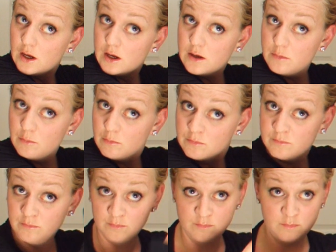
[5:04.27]

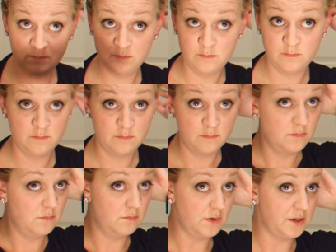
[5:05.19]

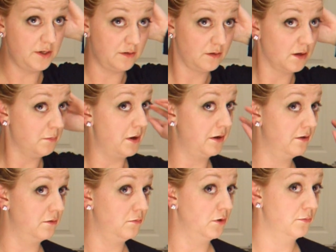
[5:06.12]
I didn't come
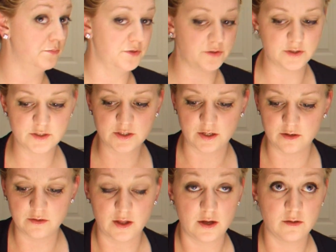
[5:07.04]
out of the womb doing this
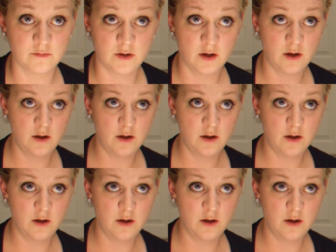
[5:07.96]
kind of thing.